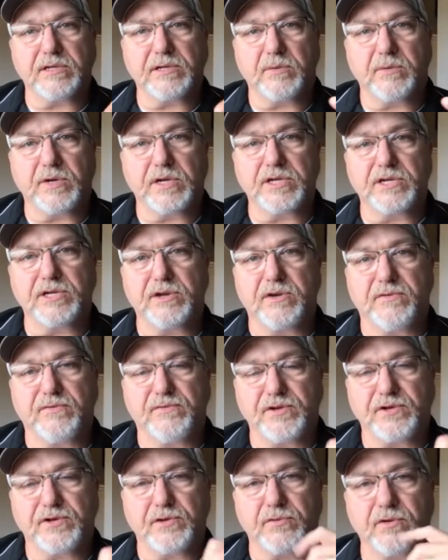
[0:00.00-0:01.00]
So what is your
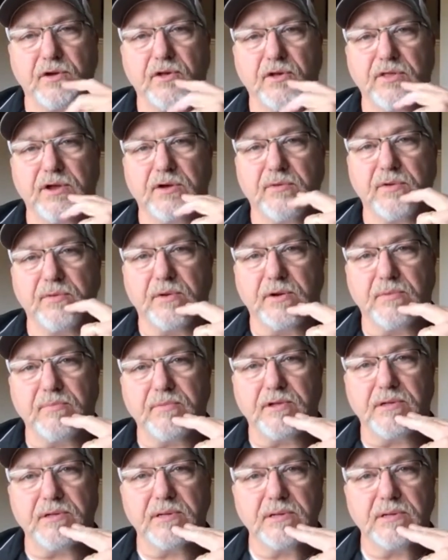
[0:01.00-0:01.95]
official role there with Purple?